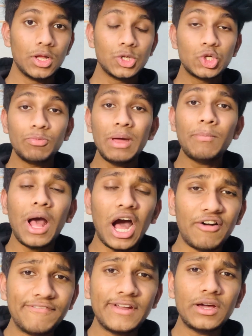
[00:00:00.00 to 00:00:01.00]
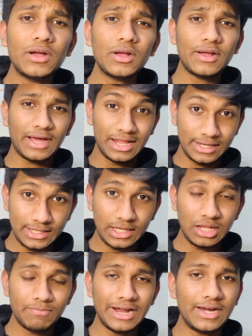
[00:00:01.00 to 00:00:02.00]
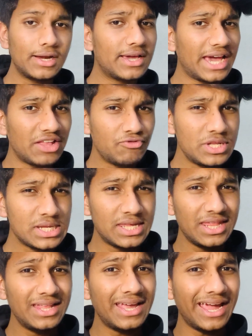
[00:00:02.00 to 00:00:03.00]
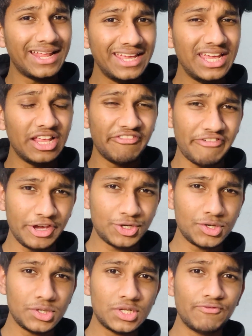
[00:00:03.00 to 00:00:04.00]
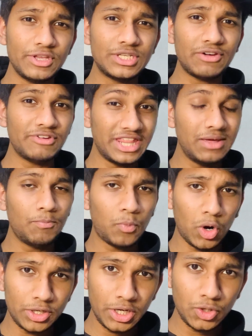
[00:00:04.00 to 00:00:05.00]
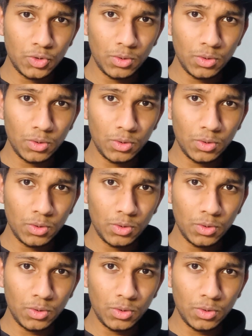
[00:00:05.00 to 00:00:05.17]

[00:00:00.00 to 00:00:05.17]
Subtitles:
So, ma'am, after collecting the blood, can we screen any infections which are very important to